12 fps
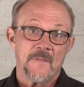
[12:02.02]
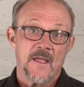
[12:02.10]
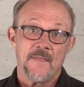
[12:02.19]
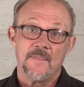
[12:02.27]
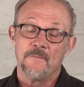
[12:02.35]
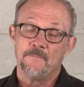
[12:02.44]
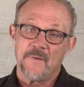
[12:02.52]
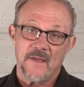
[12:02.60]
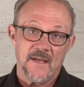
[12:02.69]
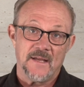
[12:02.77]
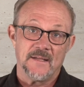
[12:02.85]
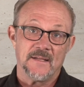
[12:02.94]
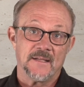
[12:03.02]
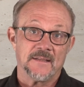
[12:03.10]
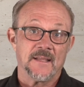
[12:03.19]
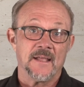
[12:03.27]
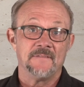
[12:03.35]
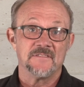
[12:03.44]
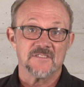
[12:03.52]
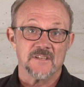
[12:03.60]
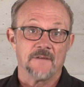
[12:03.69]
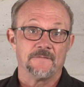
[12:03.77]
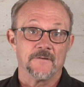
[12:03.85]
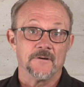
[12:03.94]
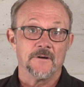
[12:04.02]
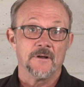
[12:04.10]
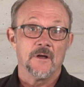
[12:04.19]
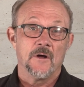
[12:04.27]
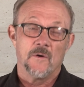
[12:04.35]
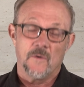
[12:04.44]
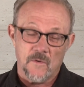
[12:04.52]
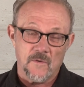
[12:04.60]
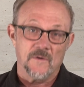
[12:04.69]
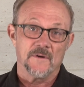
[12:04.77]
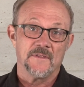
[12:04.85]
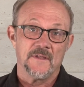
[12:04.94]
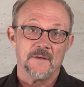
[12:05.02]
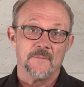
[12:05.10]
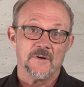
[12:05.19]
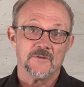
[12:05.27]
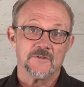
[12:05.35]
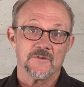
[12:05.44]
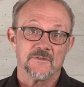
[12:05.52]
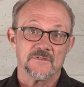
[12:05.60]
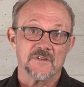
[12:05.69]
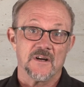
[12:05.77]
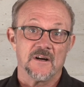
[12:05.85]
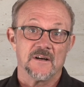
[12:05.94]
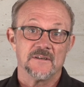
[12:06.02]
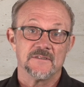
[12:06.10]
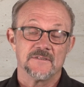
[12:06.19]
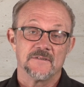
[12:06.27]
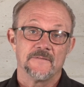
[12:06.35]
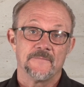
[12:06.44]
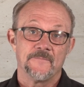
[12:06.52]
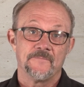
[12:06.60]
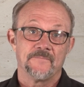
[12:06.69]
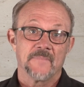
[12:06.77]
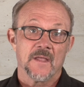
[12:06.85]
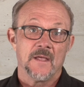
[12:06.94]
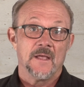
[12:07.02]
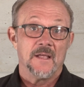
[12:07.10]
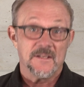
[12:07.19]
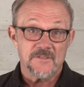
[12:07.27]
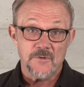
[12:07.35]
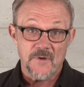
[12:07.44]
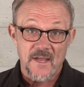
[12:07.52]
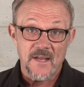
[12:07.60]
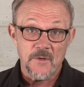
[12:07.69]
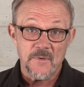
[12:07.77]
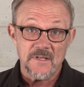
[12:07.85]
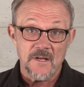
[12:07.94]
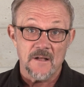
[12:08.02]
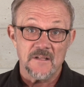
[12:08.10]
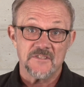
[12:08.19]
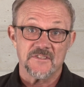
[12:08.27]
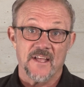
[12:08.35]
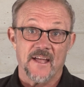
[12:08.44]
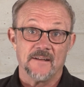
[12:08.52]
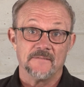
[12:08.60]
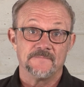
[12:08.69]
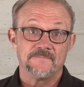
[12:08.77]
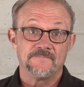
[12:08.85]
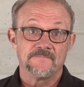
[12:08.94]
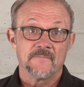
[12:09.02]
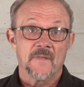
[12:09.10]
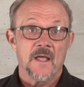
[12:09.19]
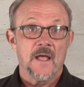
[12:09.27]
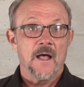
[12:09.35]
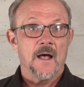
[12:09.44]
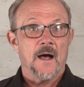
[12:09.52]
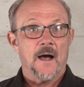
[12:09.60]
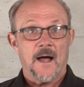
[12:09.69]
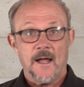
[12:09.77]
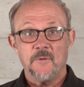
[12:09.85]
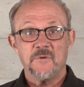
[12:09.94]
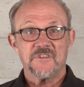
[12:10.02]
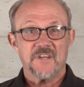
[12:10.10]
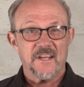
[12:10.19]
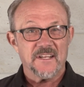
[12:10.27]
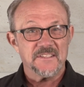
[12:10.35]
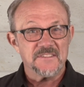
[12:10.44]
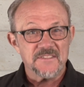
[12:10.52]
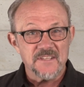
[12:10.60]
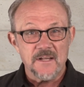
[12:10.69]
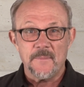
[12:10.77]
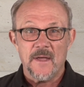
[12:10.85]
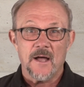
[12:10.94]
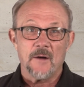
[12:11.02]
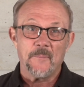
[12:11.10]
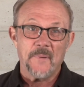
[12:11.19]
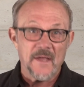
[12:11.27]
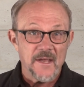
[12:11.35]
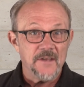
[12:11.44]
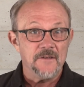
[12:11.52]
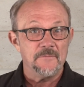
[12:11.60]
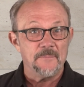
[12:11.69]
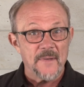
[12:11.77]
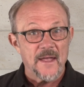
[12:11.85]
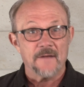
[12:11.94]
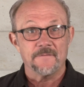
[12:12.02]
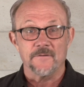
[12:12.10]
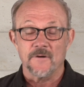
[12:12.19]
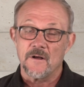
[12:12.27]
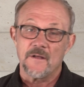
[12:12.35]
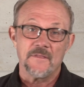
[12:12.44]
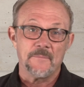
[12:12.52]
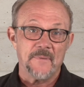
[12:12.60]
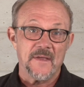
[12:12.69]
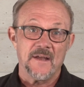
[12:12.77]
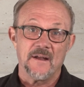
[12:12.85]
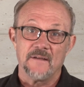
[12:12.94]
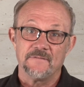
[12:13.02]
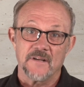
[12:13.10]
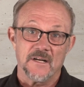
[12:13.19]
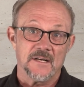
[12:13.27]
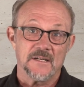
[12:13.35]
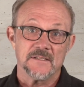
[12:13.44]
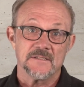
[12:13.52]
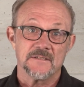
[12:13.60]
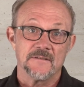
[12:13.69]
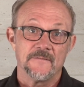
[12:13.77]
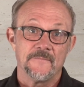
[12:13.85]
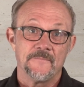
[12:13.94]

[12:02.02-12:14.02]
and the pain that they've suffered or the emotional scars. It's okay to acknowledge that. I wish I could somehow pay you back for all the pain I've caused.